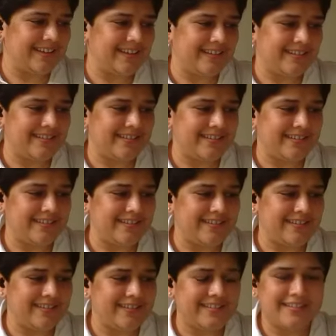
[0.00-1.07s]

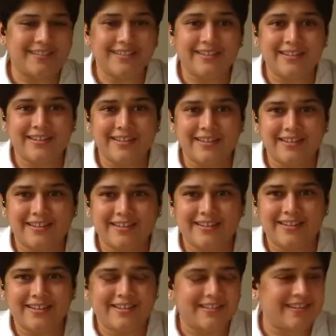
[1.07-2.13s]

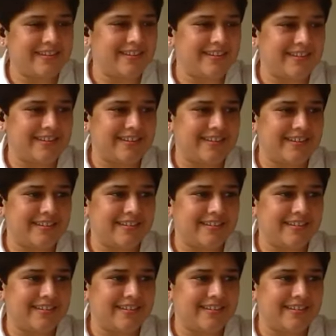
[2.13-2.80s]
[no speech]